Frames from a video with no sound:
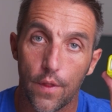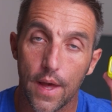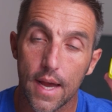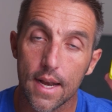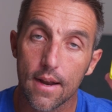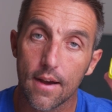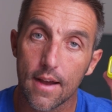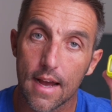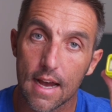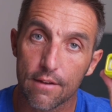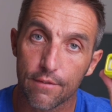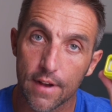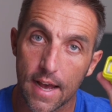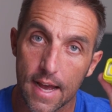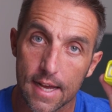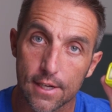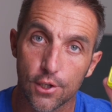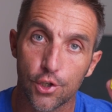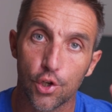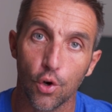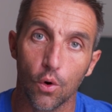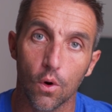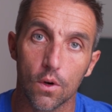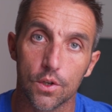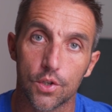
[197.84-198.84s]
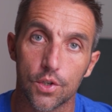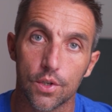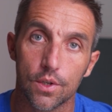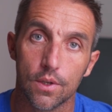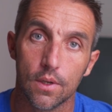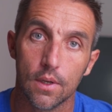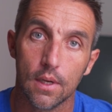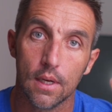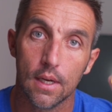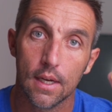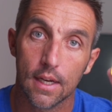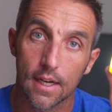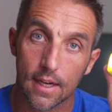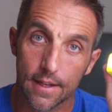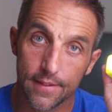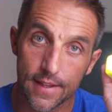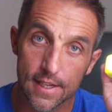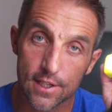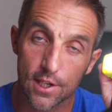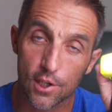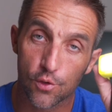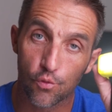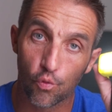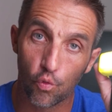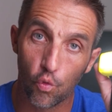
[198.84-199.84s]
Then I have a head torch and
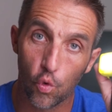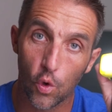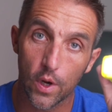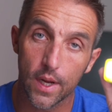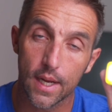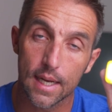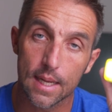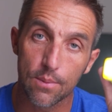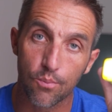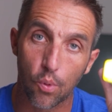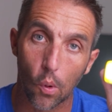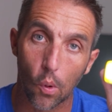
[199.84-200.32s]
this is really